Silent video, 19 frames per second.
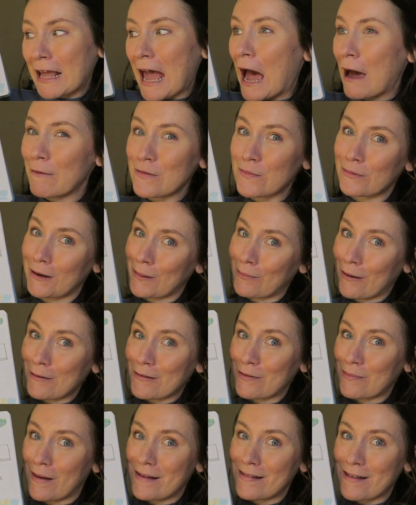I was pretty impressed
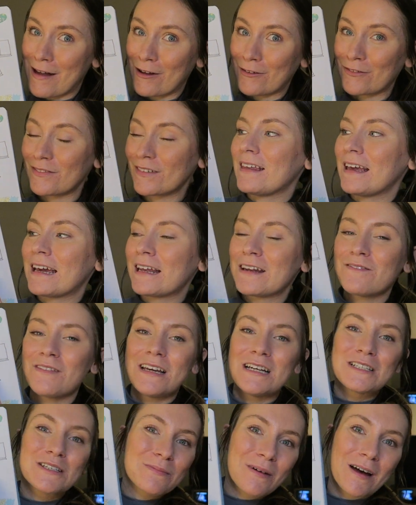with myself. At the end of
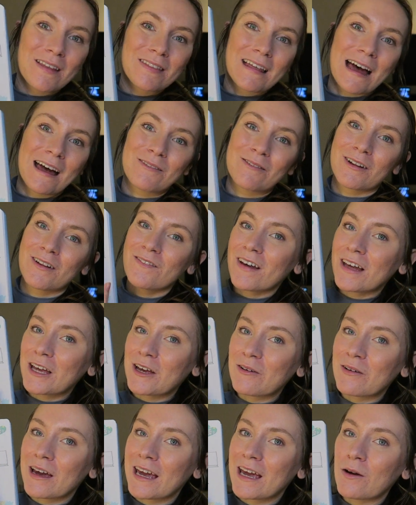each month, I will
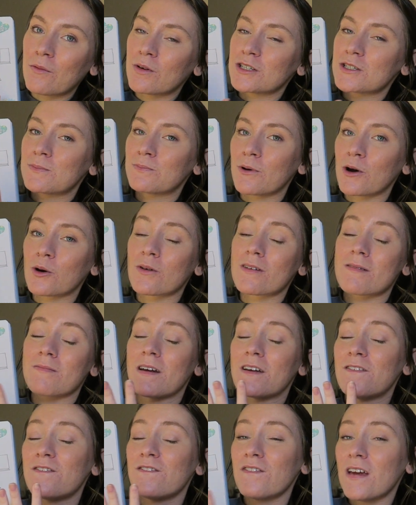evaluate which book was
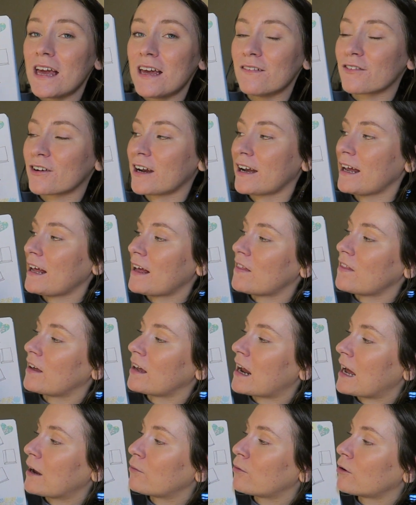my favorite, and
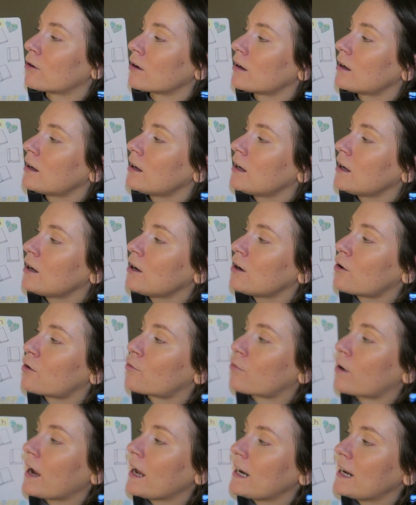then I will
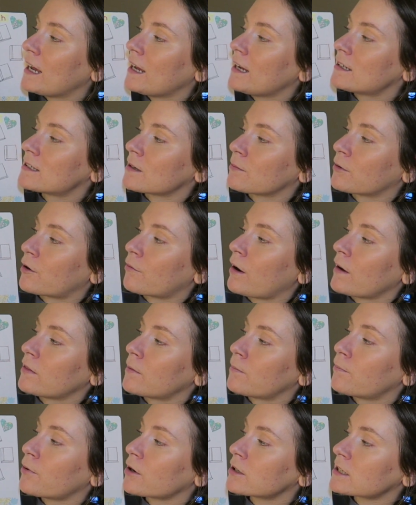write it. I'm gonna write the
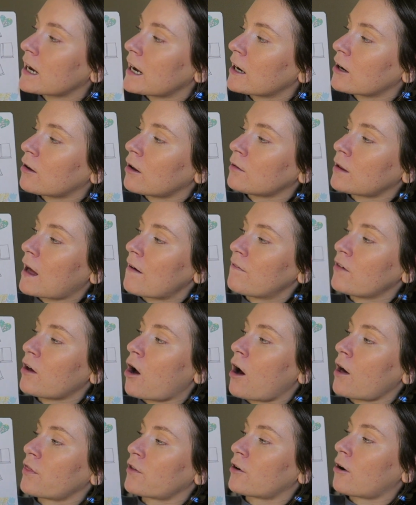book title, have the
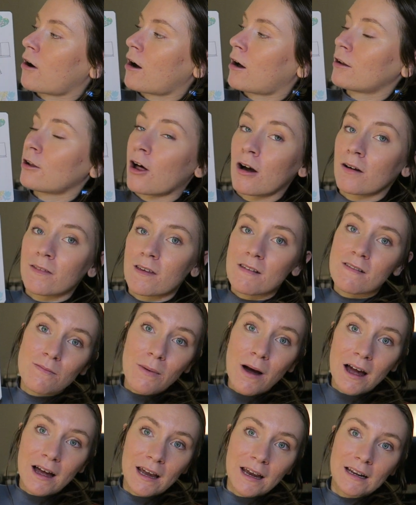author on along the
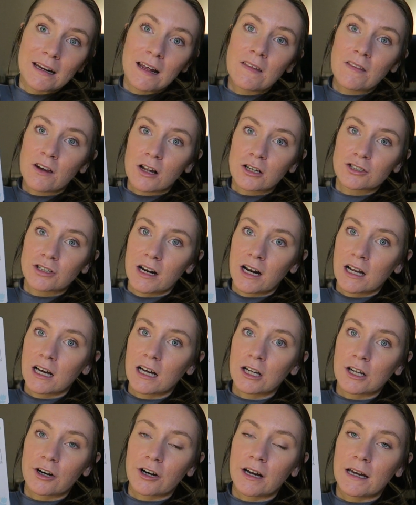spine, and then I'll try to
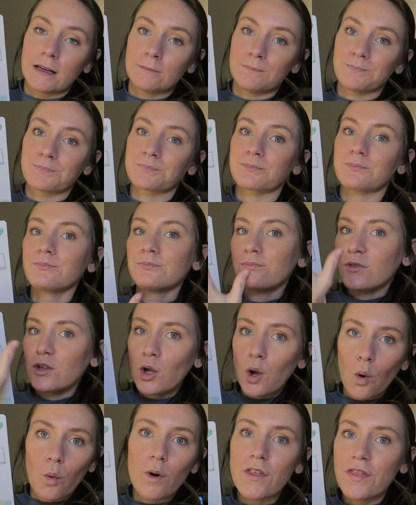color it
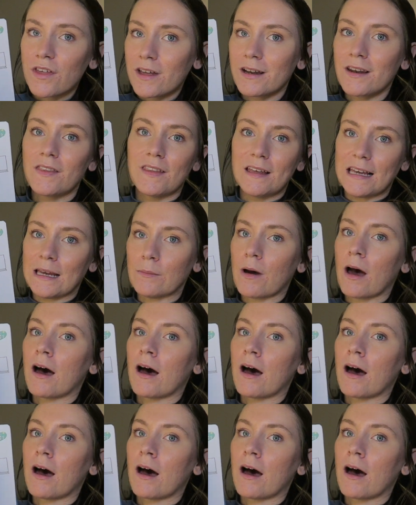within theme